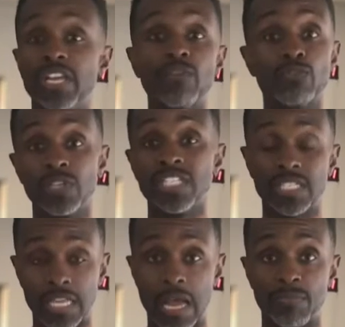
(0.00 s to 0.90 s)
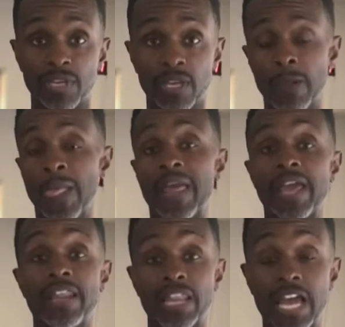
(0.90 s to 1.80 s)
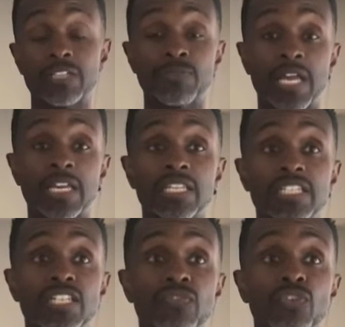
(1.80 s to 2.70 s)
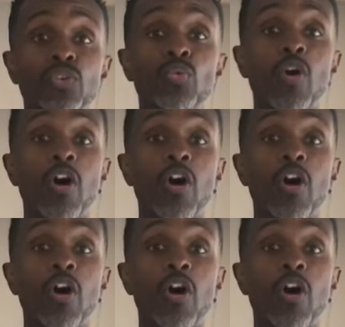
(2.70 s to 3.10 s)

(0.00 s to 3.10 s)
never really stopping. And last but not least, if you